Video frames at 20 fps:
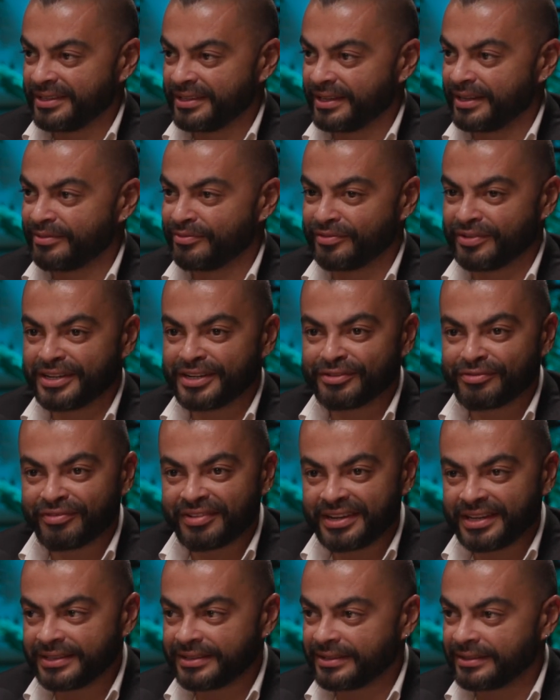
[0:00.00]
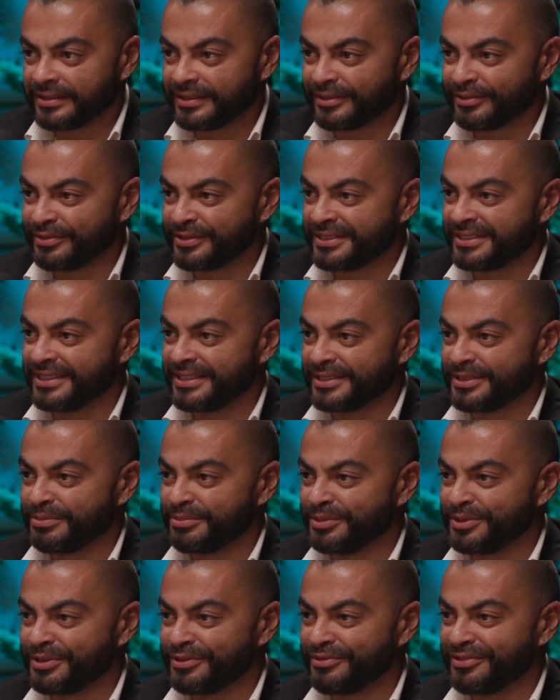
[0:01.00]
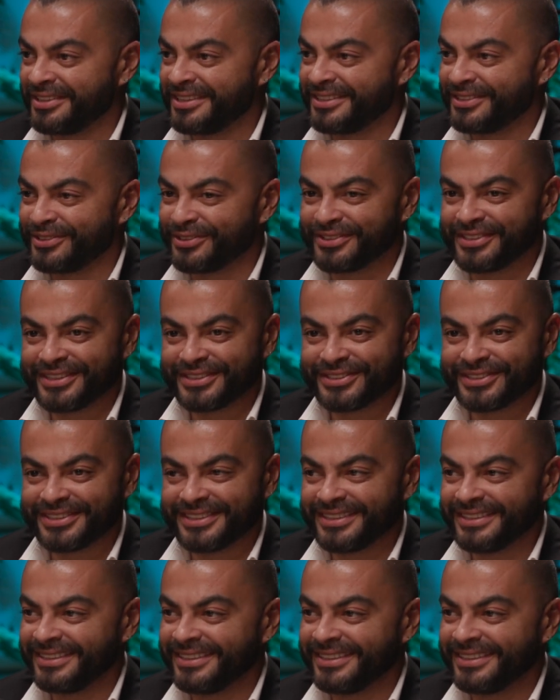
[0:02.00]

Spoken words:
I'm very flattered with this beautiful introduction.